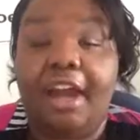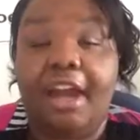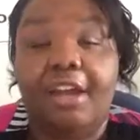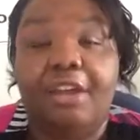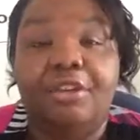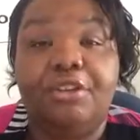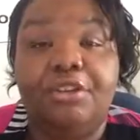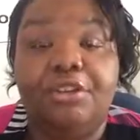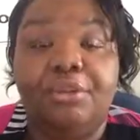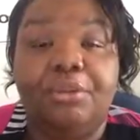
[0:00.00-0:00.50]

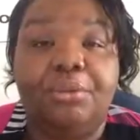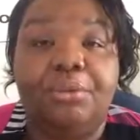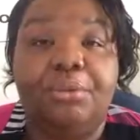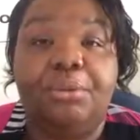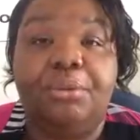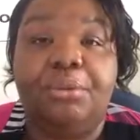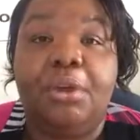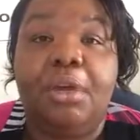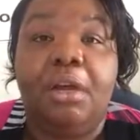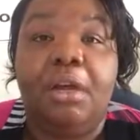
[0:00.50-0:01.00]
I
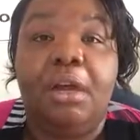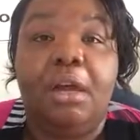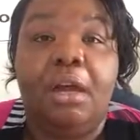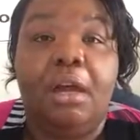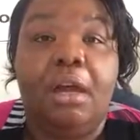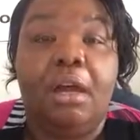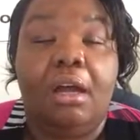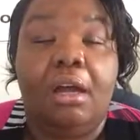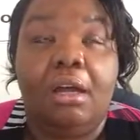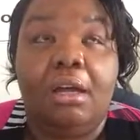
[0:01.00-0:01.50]
do,
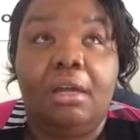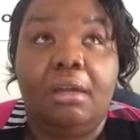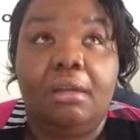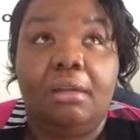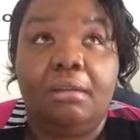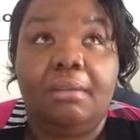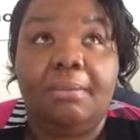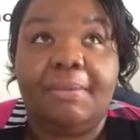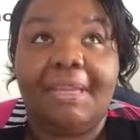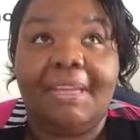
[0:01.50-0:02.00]

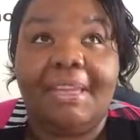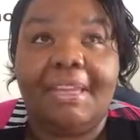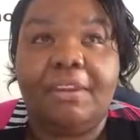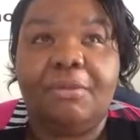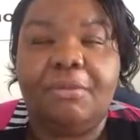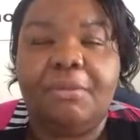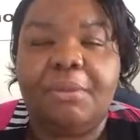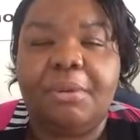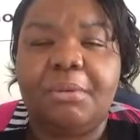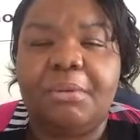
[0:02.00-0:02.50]
I
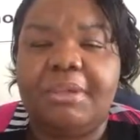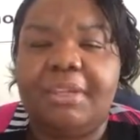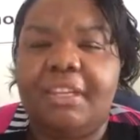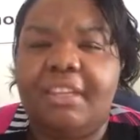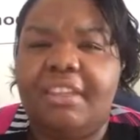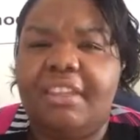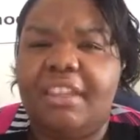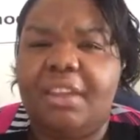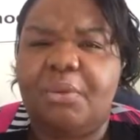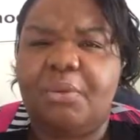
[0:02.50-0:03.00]
can't remember what the
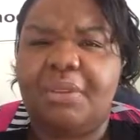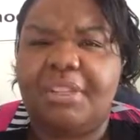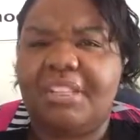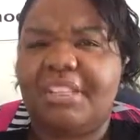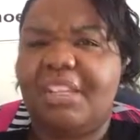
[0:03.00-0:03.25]
other thing was.